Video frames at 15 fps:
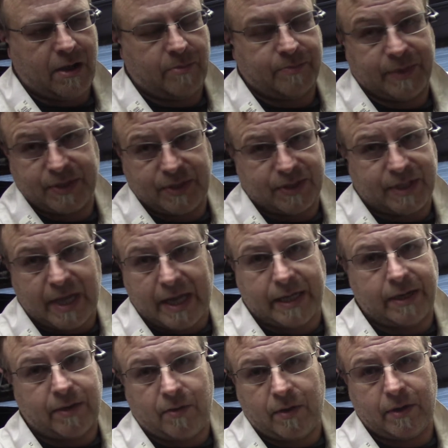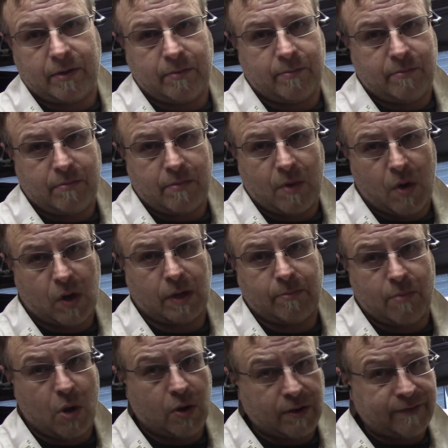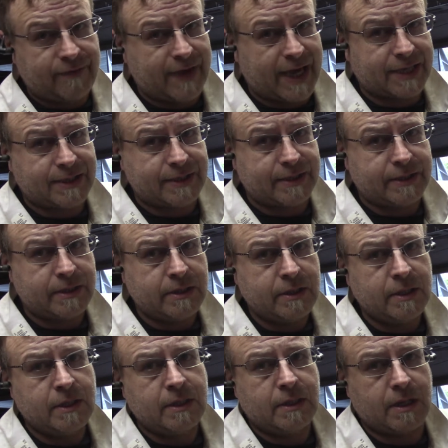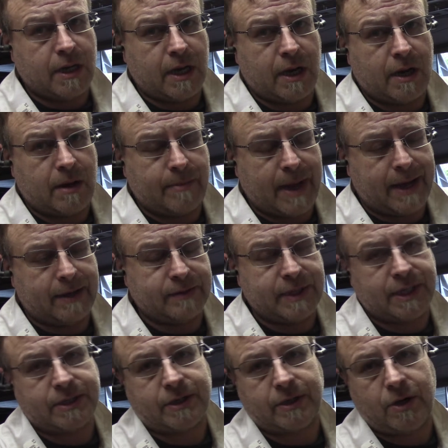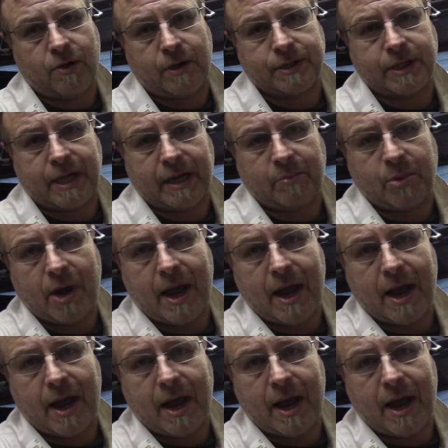This is not an automotive fastener. I don't think it's going to cause a lot of